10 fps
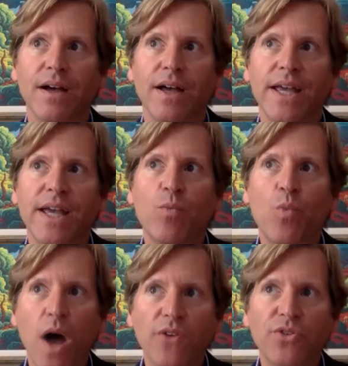it
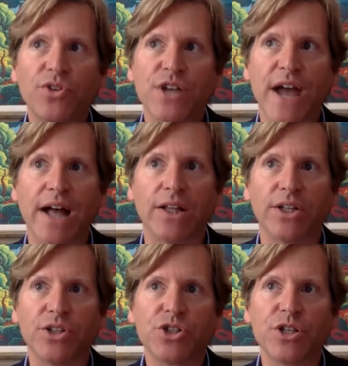was a
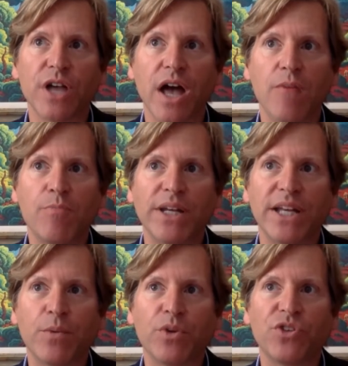challenge, but
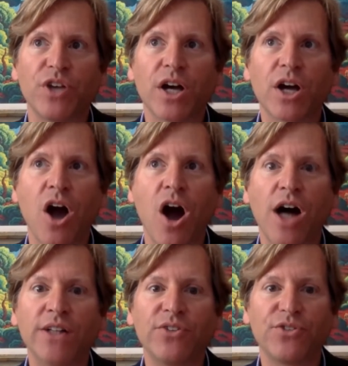it was a
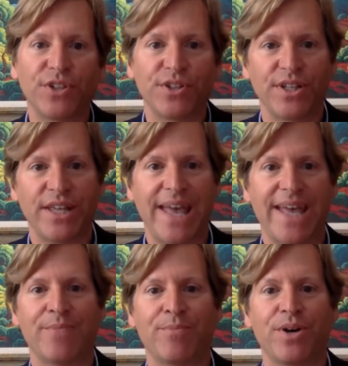constant
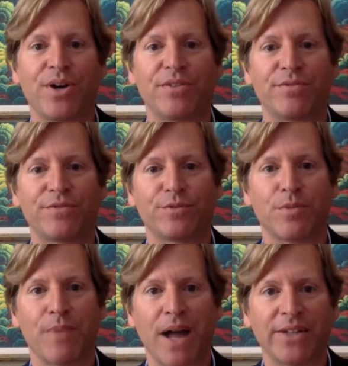game of
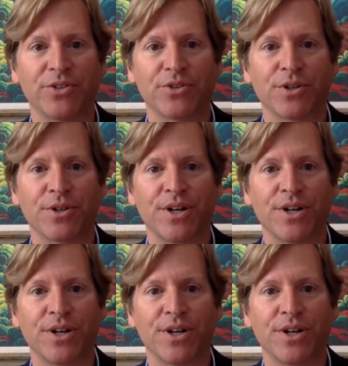reminder.